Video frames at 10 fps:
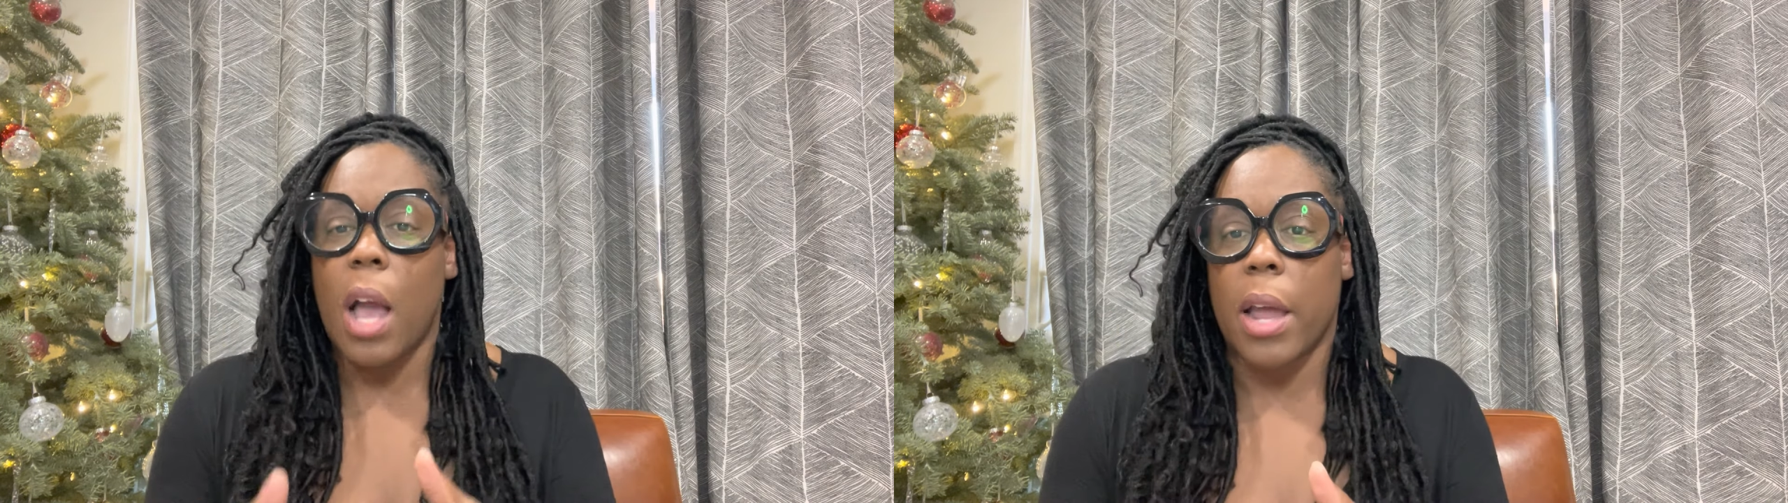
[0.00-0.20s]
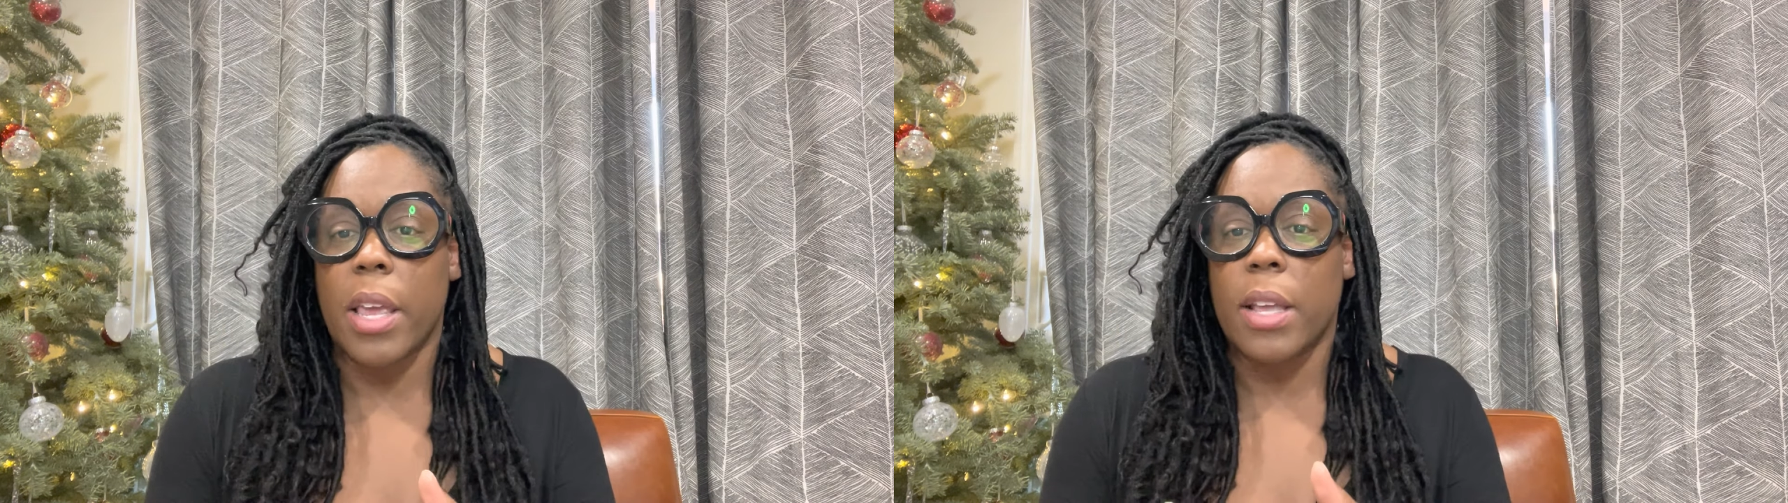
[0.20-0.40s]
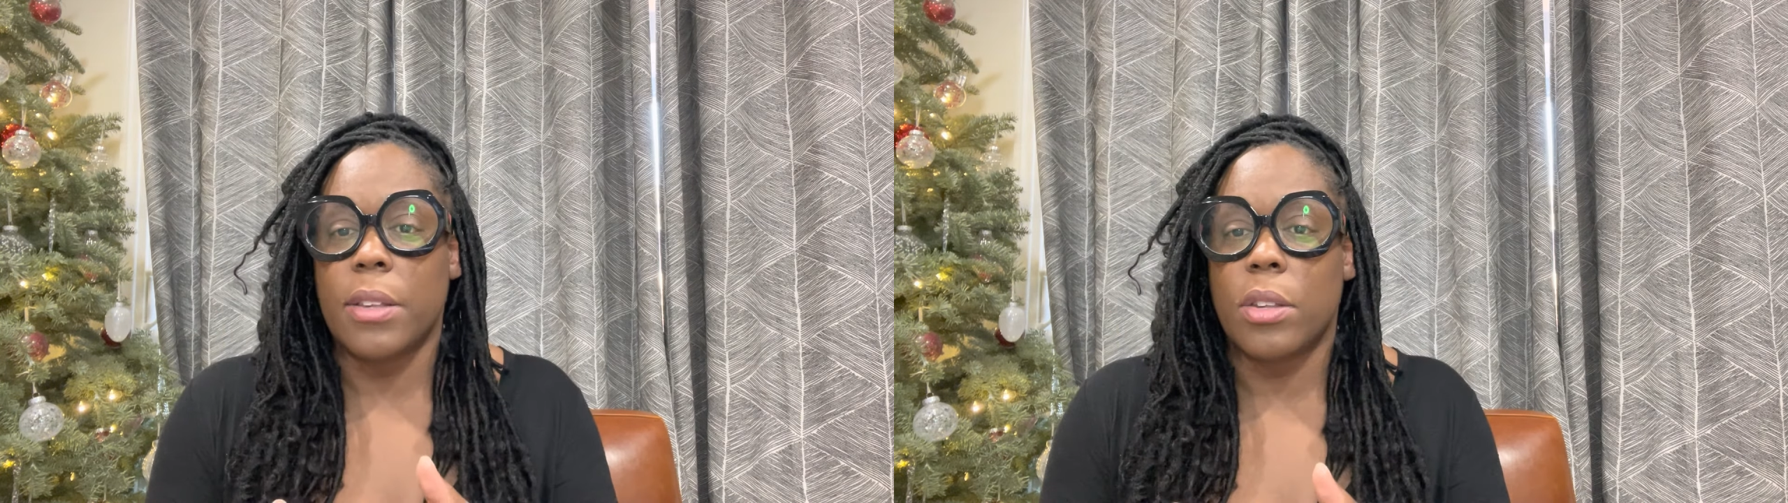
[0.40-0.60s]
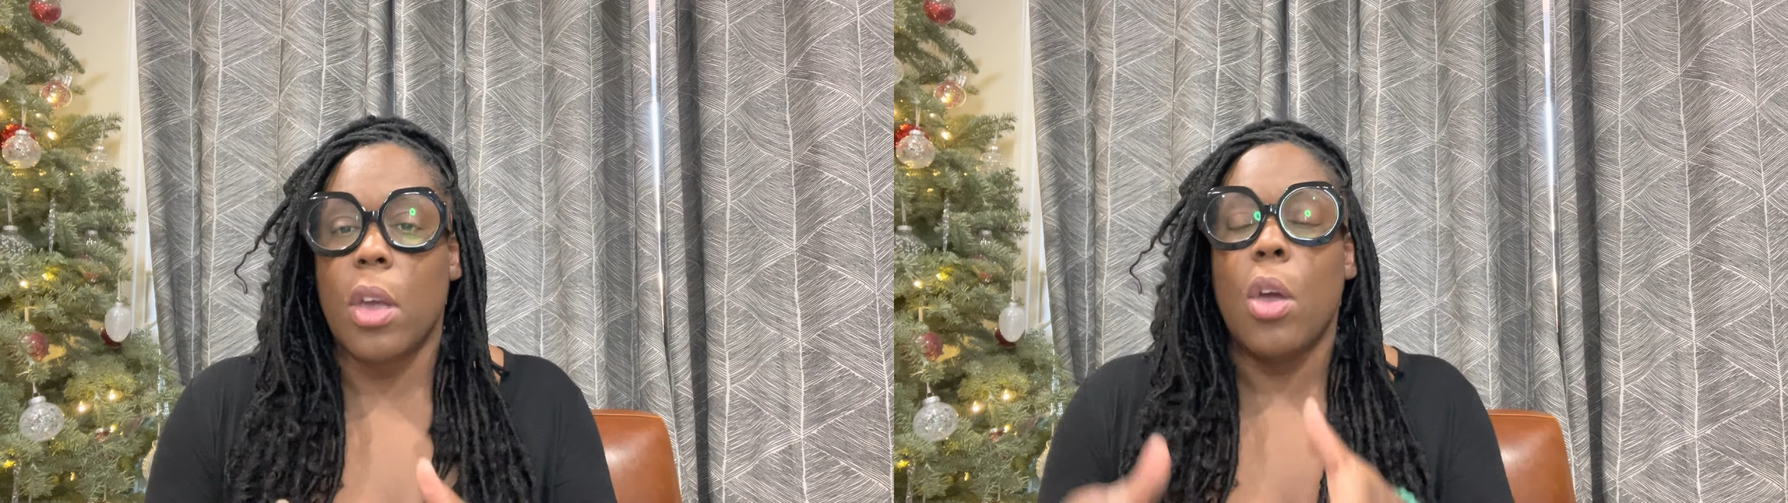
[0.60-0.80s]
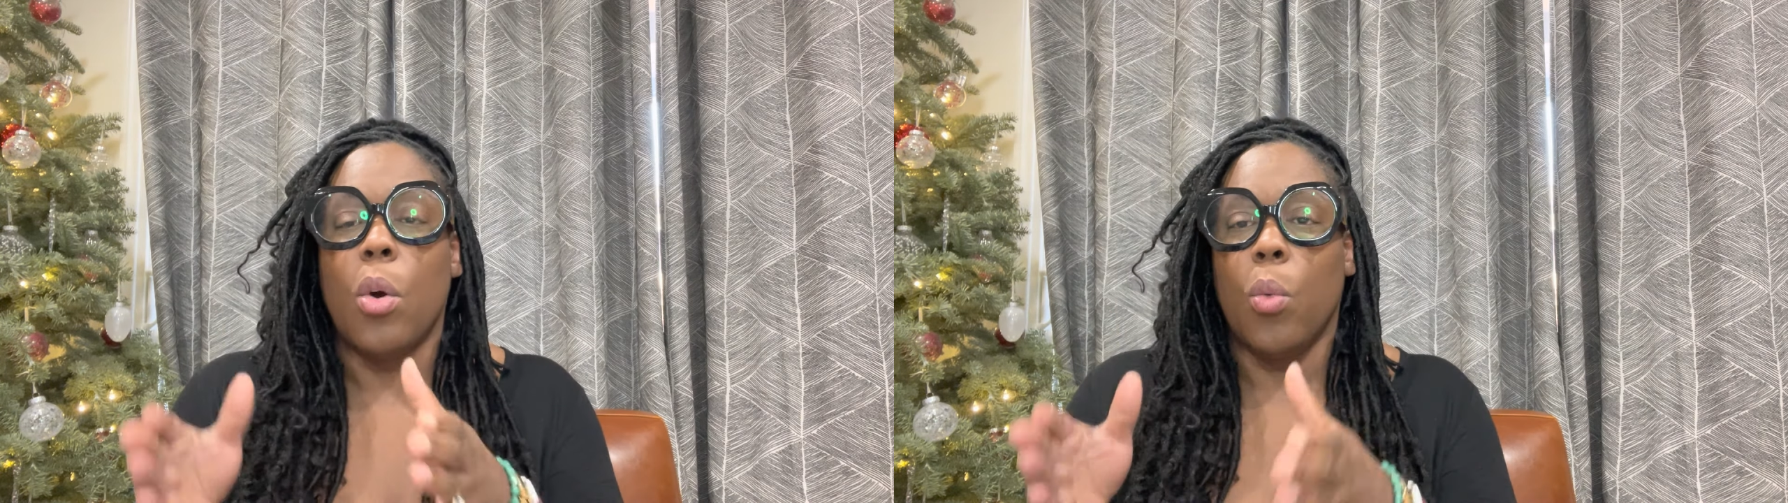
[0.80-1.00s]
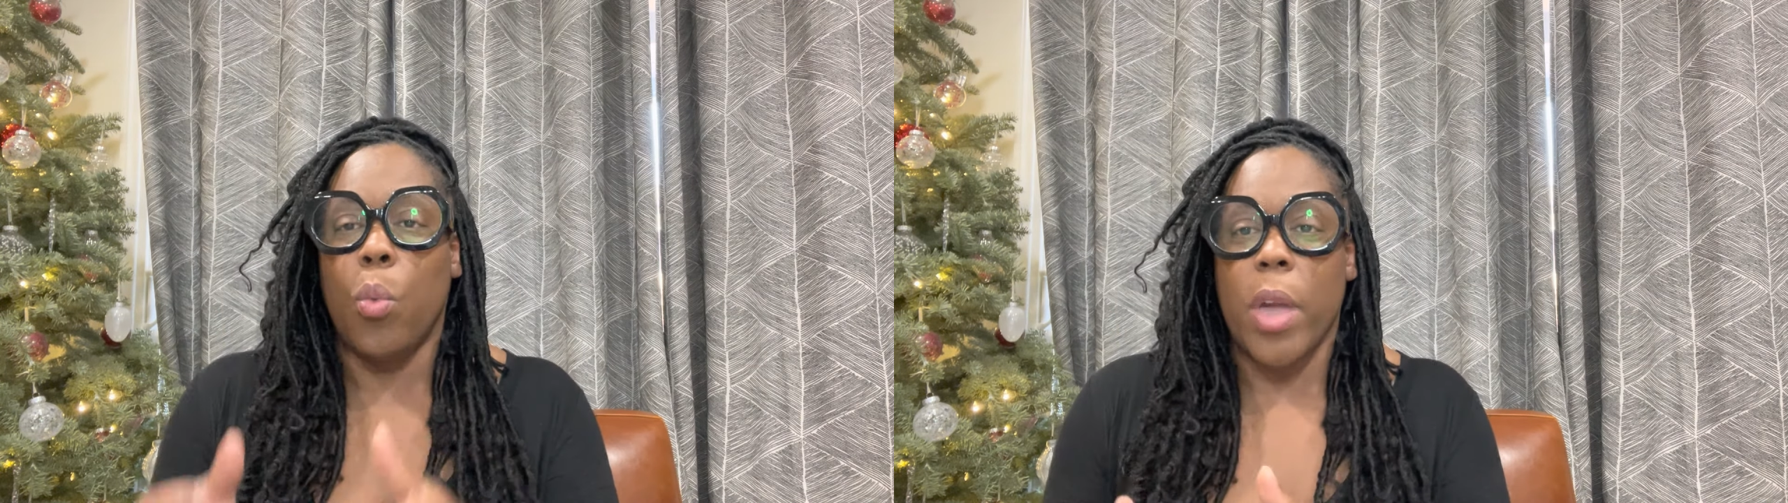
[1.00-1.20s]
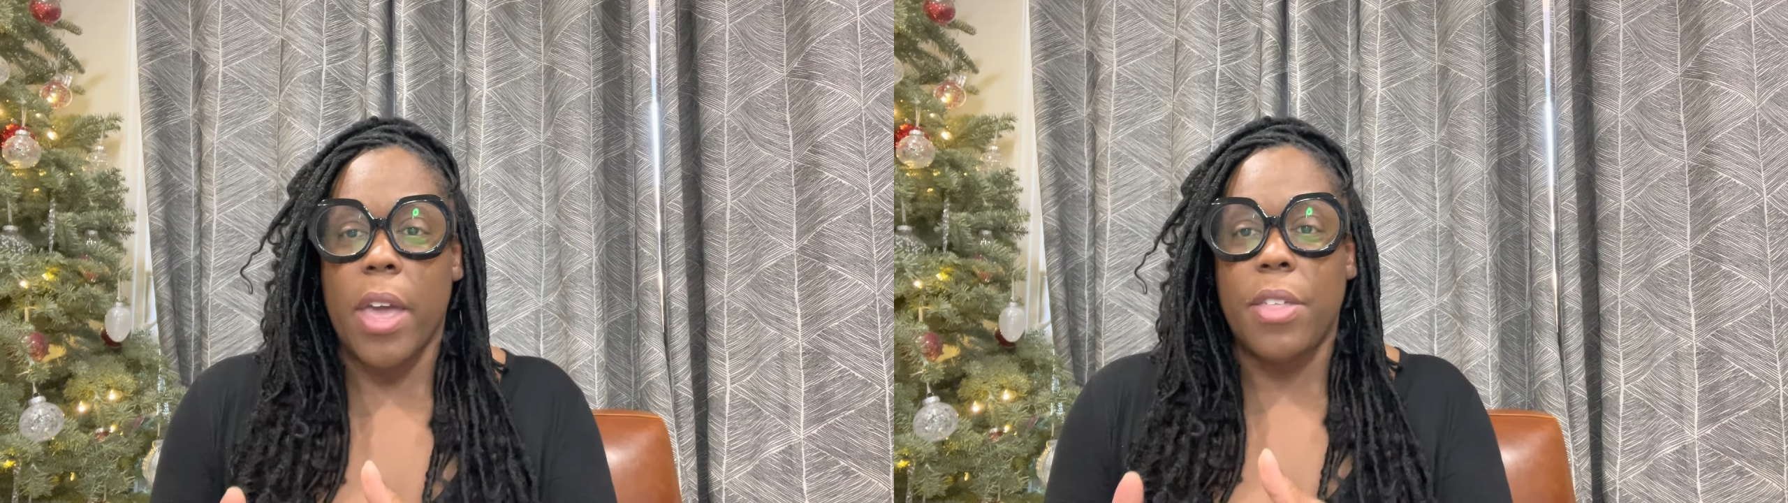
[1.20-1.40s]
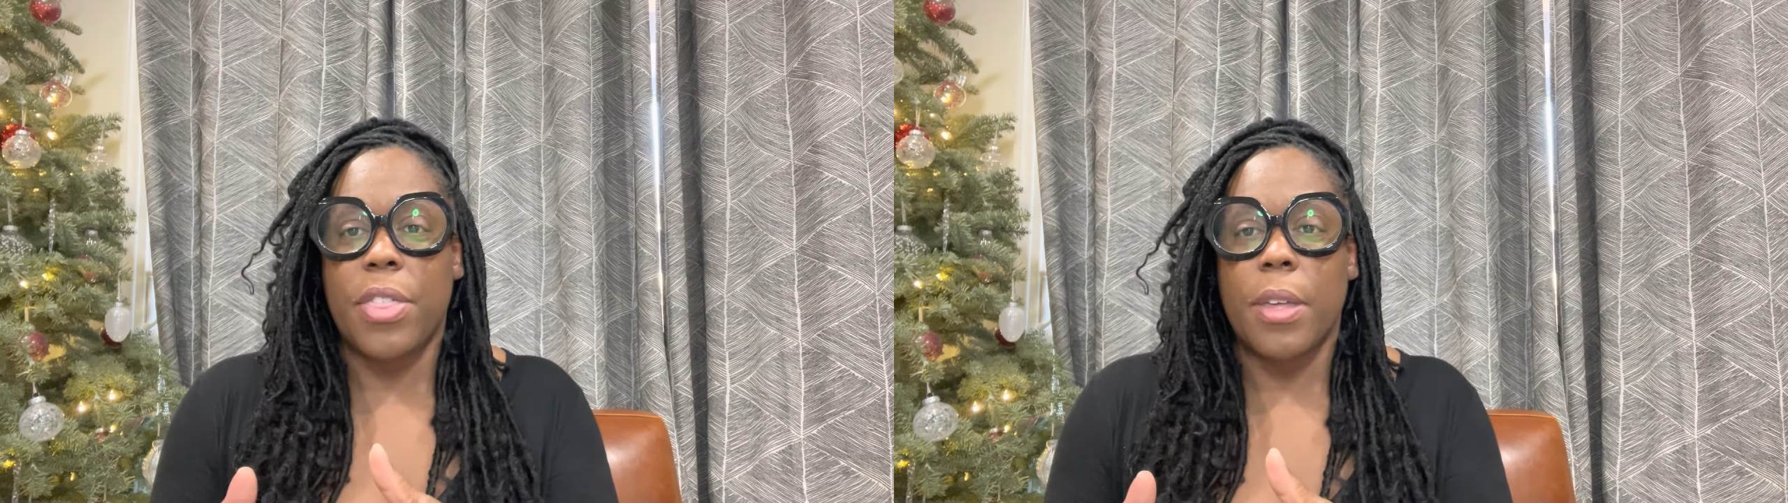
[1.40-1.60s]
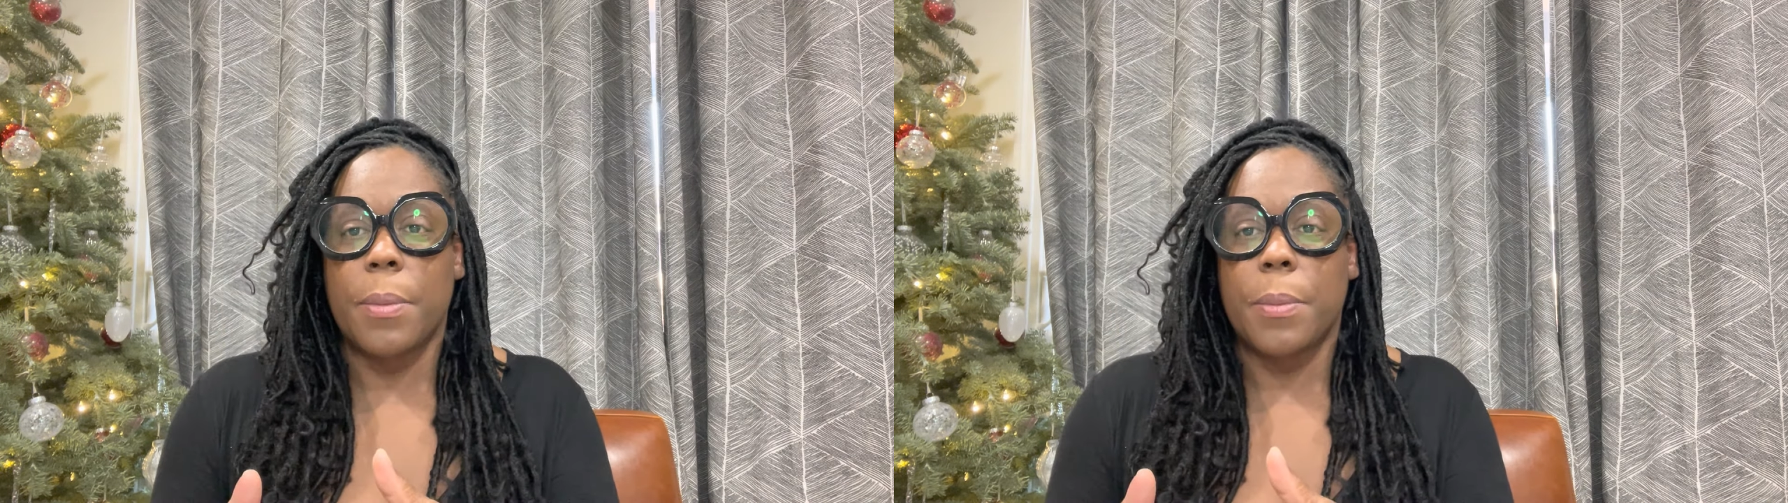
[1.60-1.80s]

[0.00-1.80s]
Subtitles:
audience with,